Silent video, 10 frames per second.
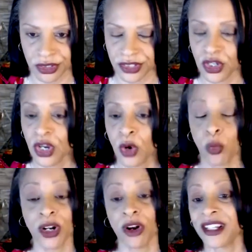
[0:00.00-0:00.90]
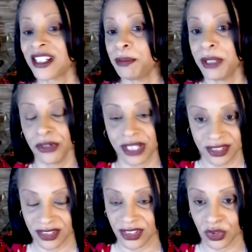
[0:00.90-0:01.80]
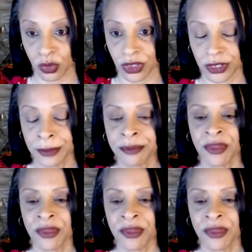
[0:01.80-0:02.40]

is, what our experiences were.